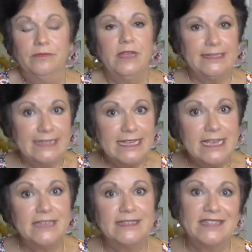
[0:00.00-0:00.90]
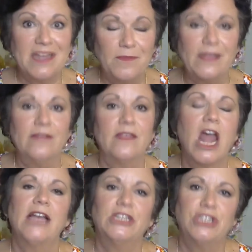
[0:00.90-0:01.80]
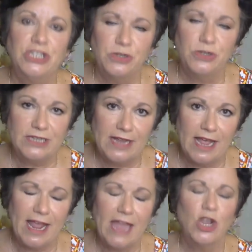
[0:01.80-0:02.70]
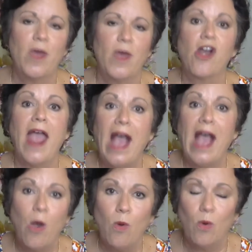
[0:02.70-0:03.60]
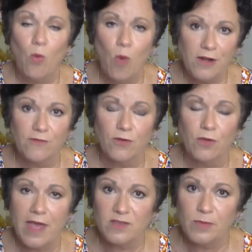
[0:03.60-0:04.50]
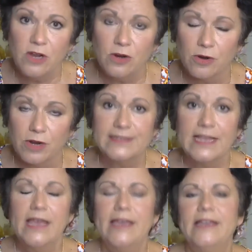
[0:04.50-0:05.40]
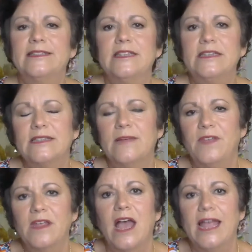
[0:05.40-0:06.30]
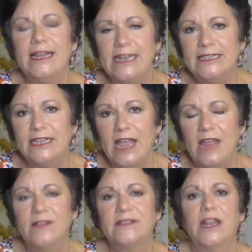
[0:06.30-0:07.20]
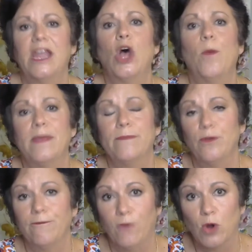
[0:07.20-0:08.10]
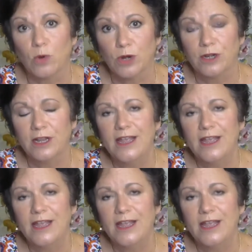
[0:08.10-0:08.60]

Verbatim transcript: is this something that I should do today? And no matter how wonderful that speaker is, is this something I need today that's going to help me move forward?